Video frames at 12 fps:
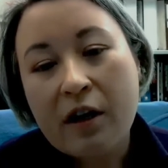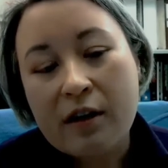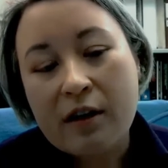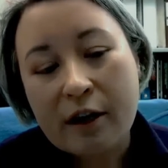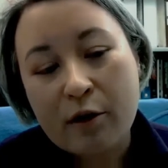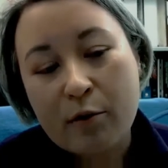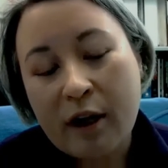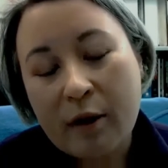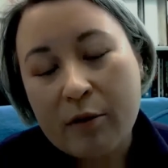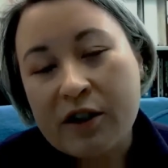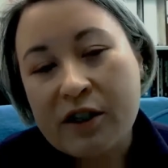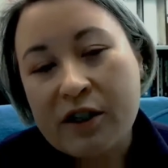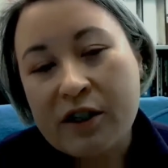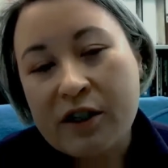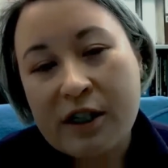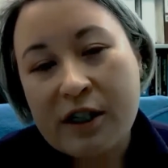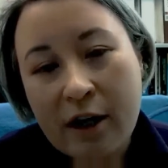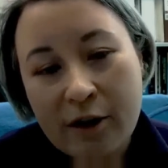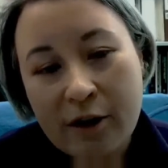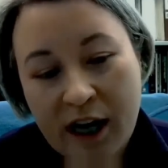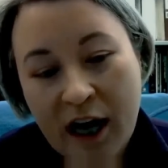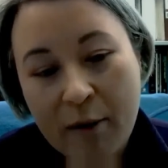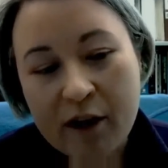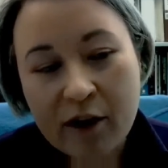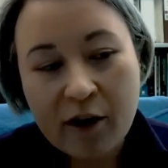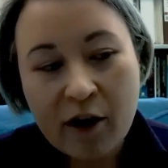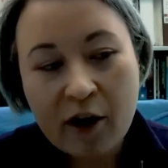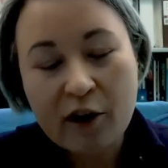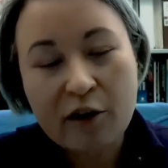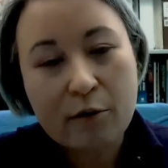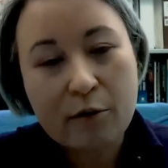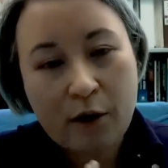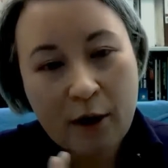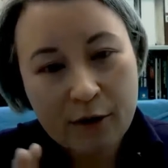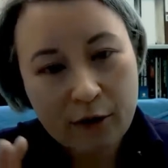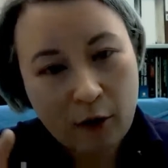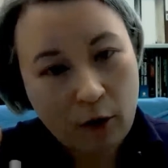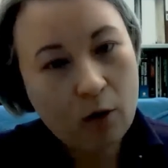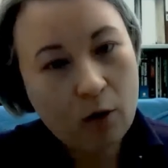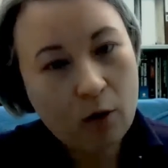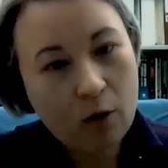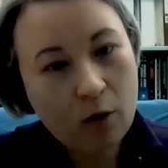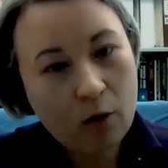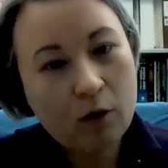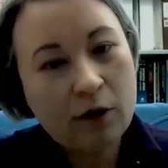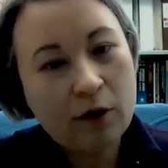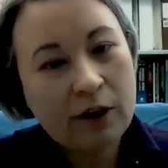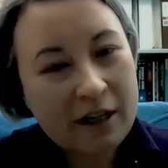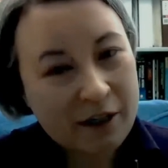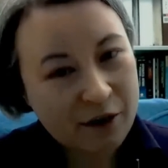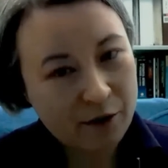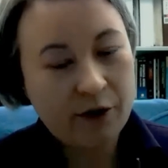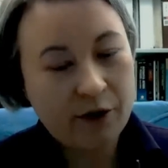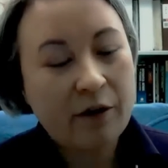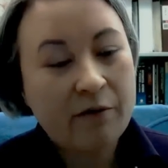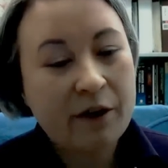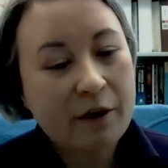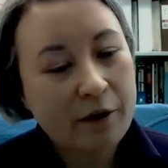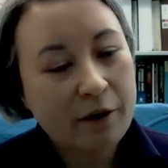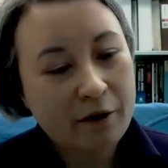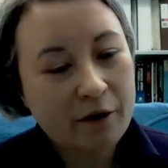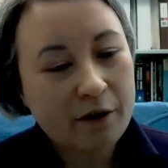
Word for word: that it would be able to tell the Earth was inhabited throughout the whole inhabited history of the Earth.